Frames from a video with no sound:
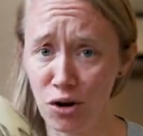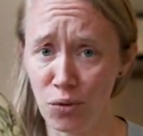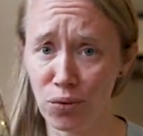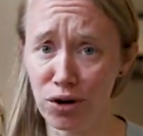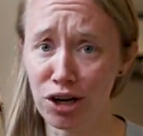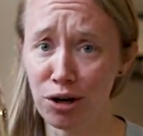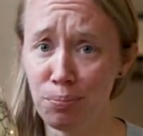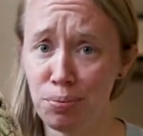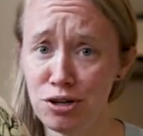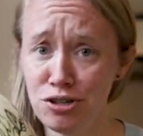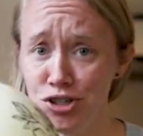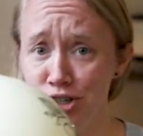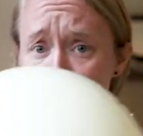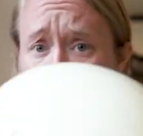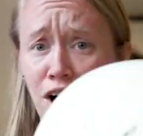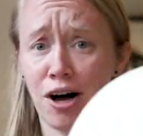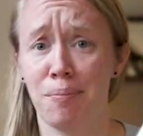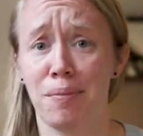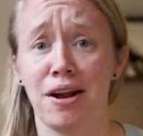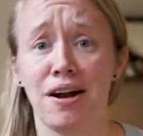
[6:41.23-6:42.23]
when you put your
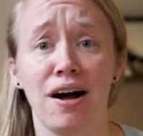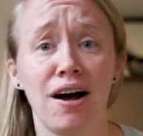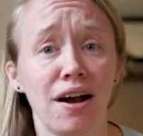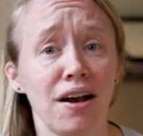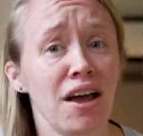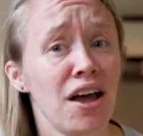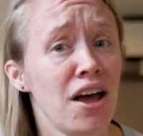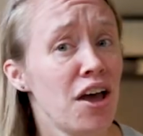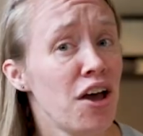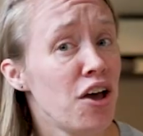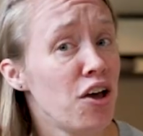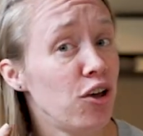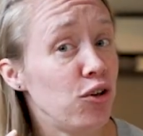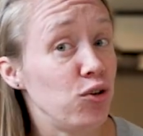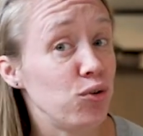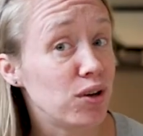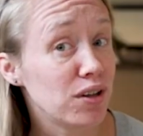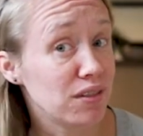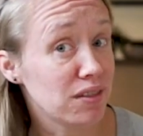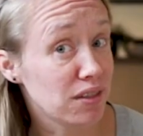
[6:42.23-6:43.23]
helmet on,
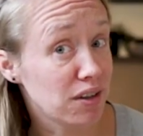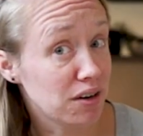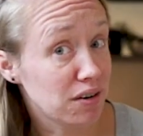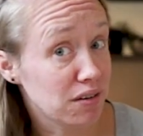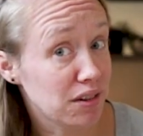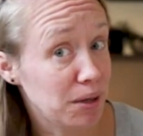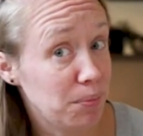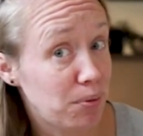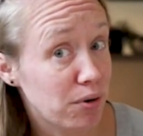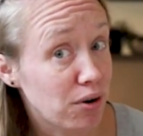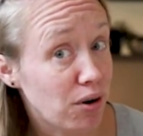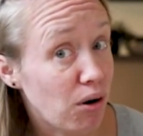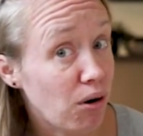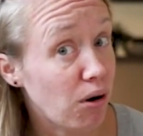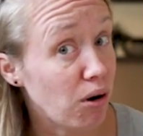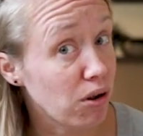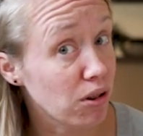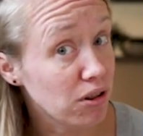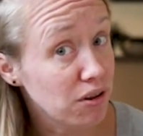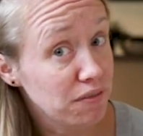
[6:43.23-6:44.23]
you can literally put
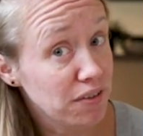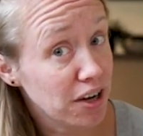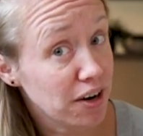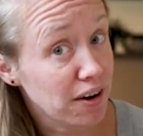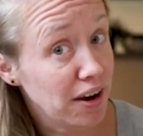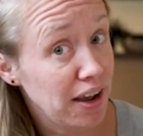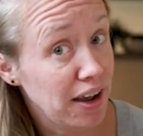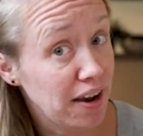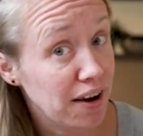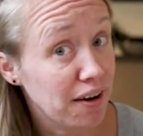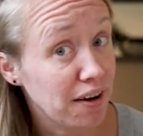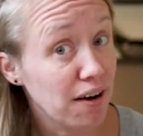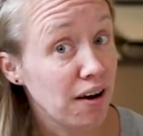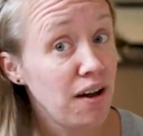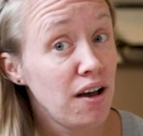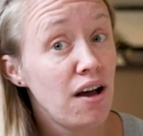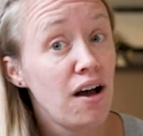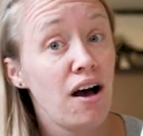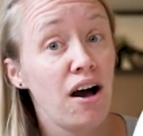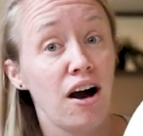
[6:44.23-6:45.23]
all of your hair
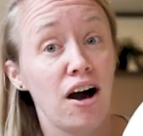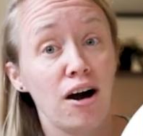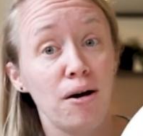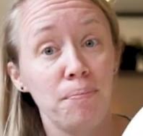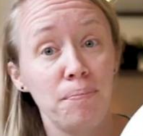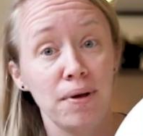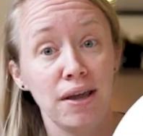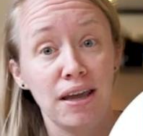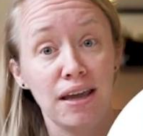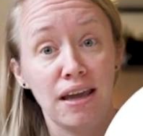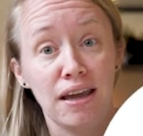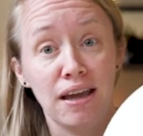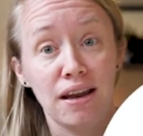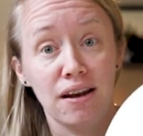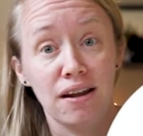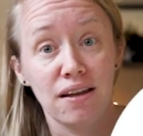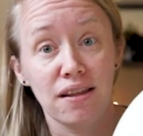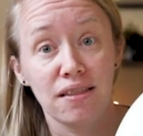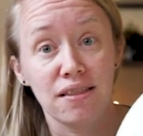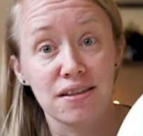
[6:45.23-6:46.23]
up
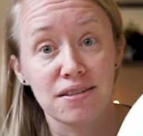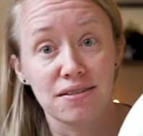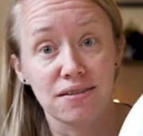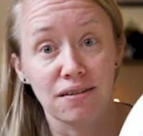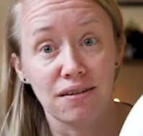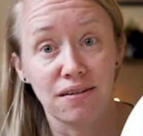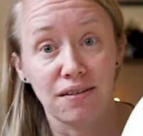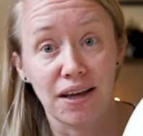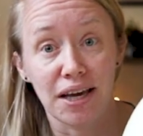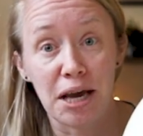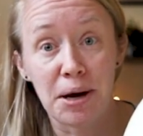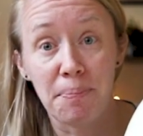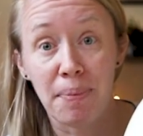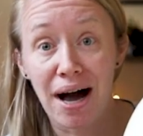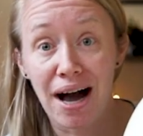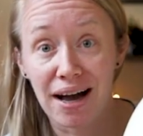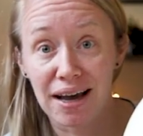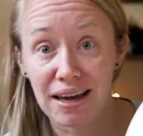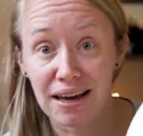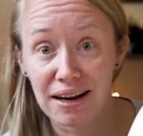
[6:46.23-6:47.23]
in this little like
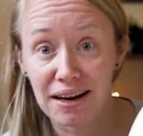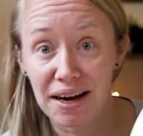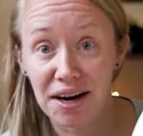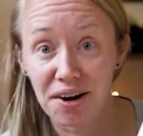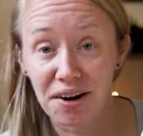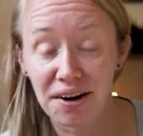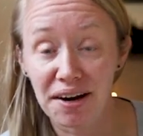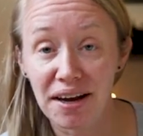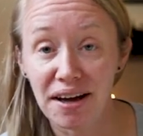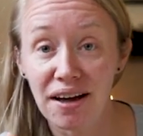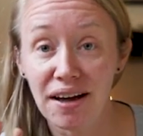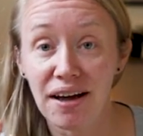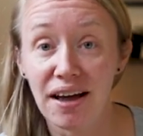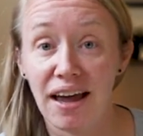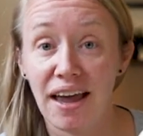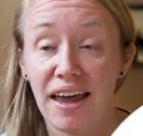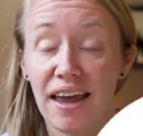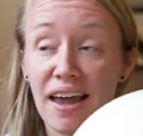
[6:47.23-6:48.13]
pocket area,